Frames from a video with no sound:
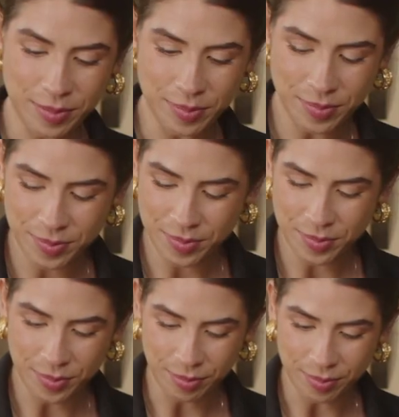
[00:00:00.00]

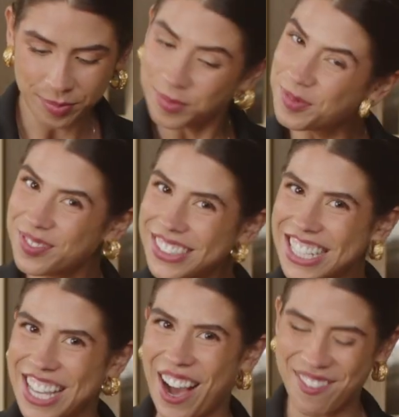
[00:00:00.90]

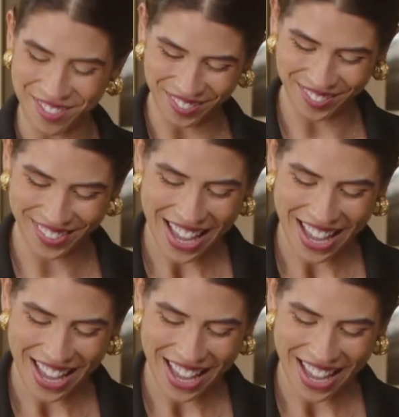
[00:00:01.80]
Yum.